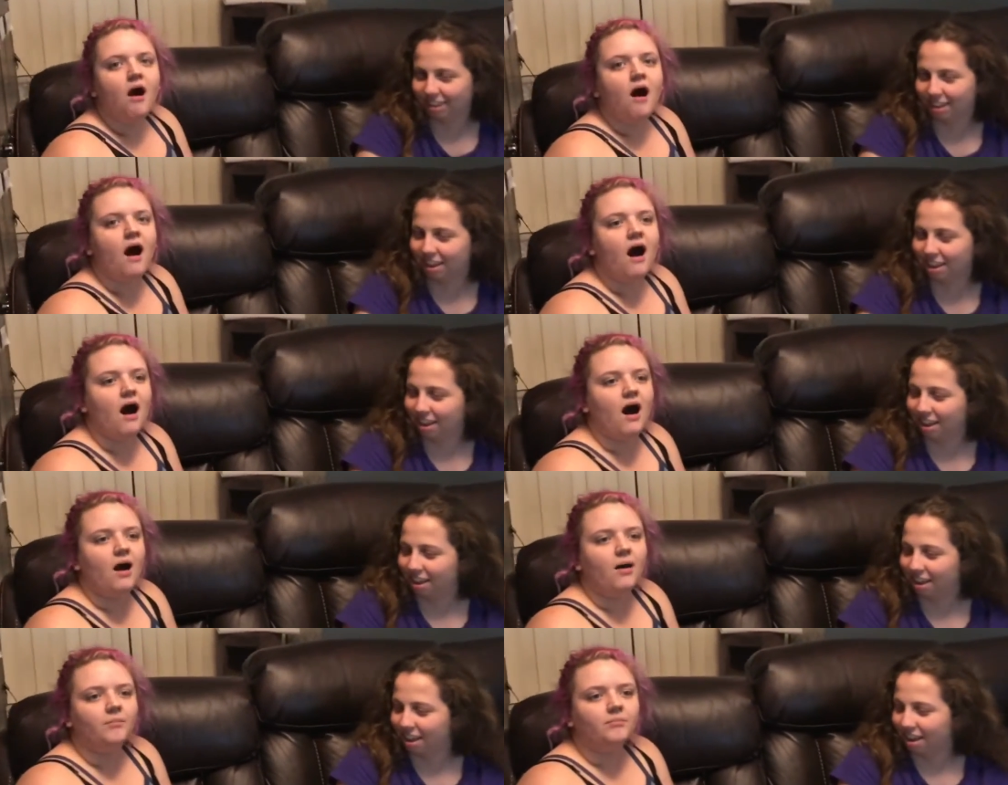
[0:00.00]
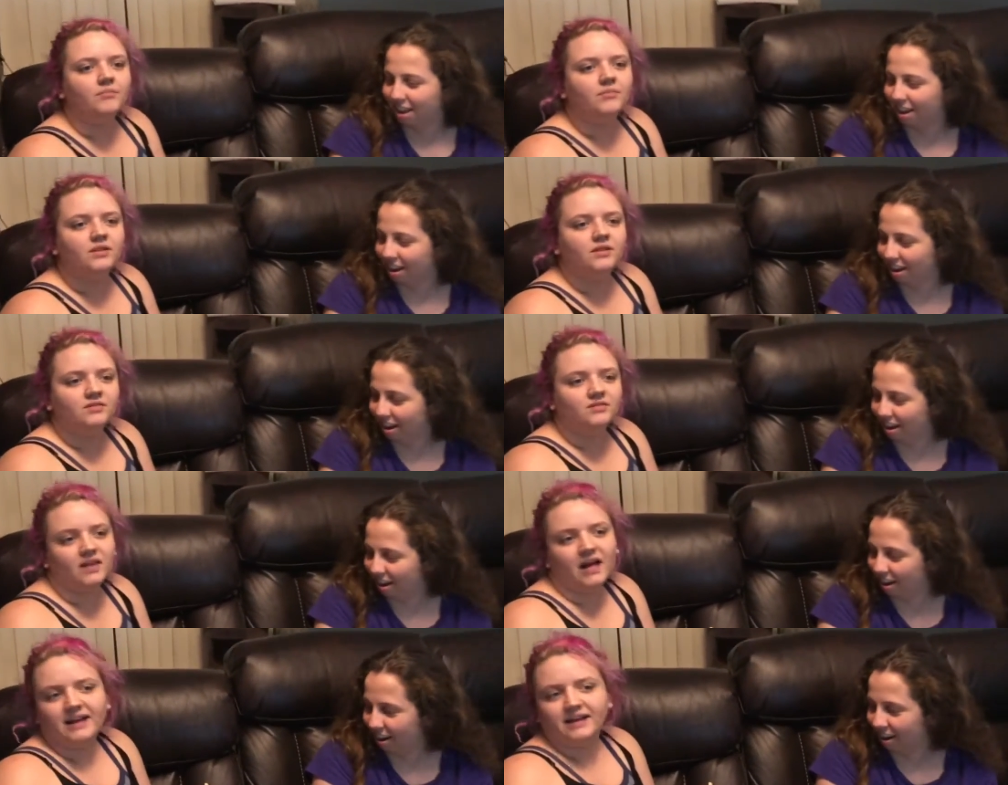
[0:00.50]
Speaker 1: Um,
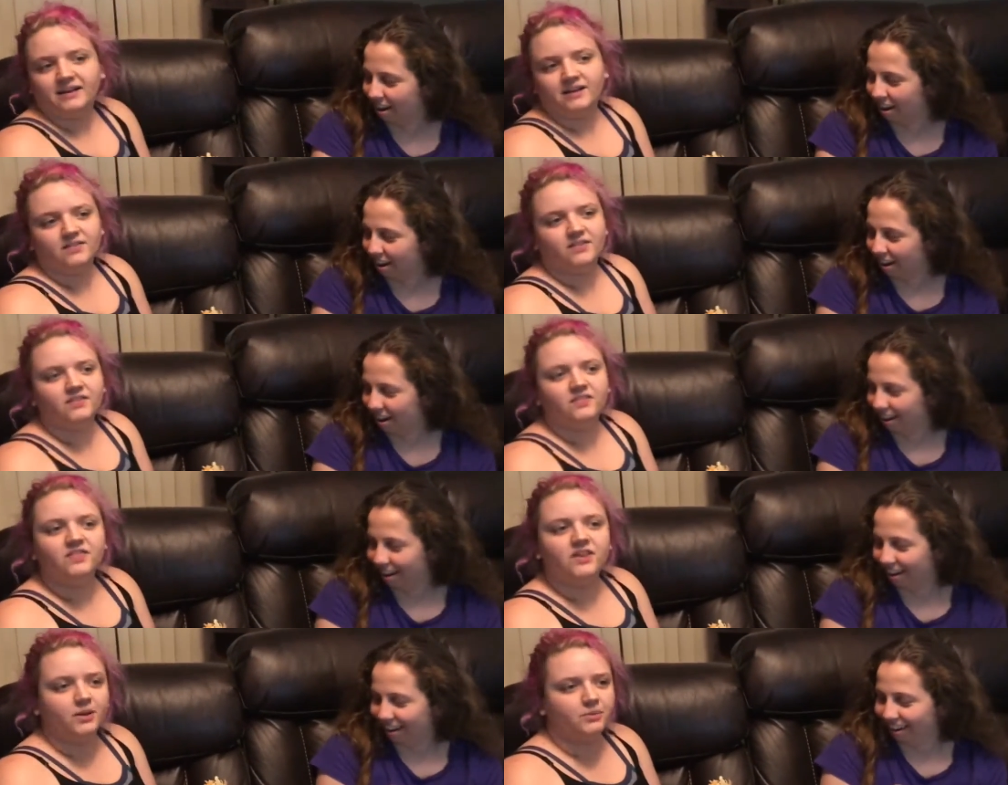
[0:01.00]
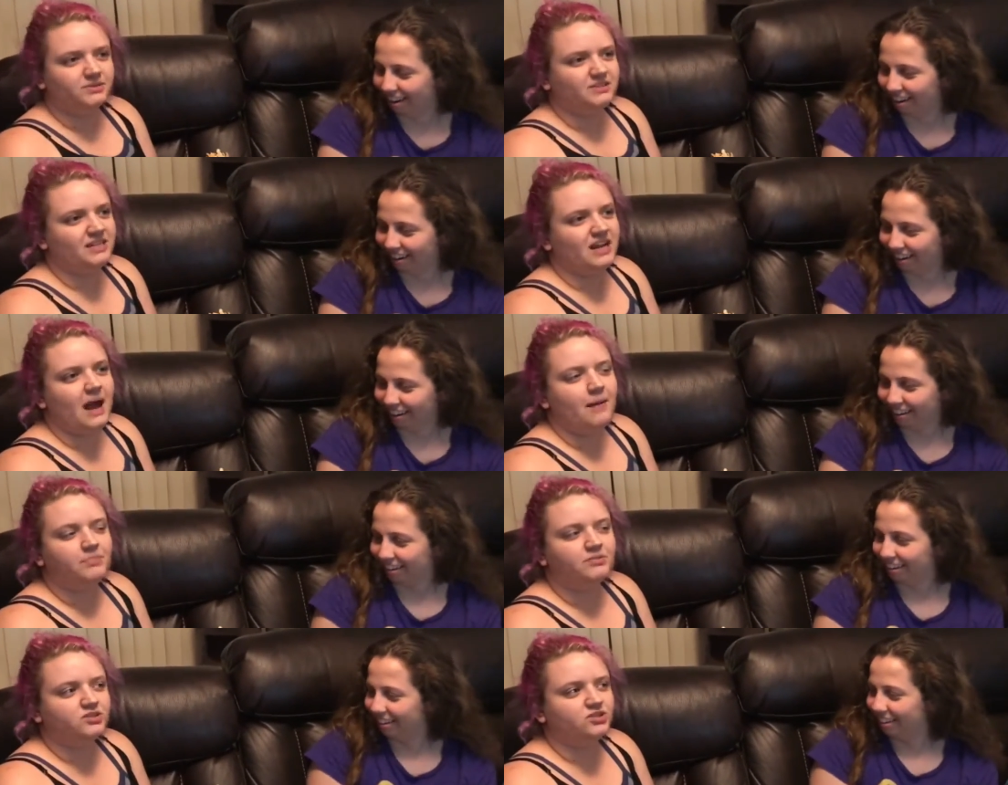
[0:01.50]
like there was an
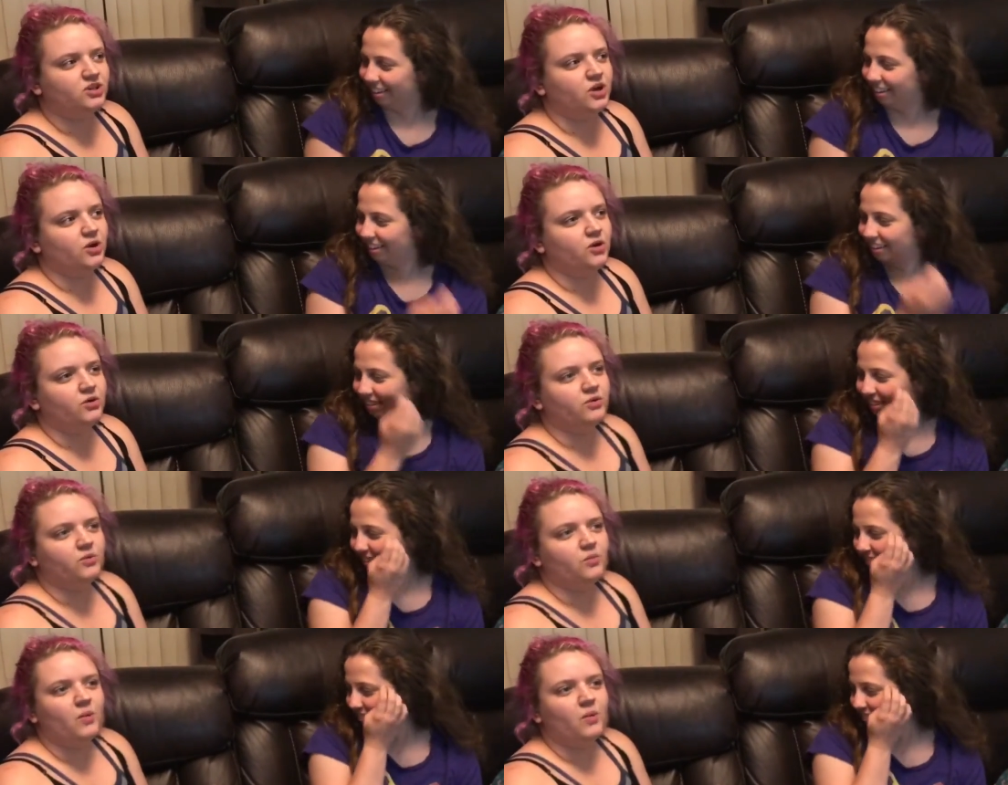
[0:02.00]
episode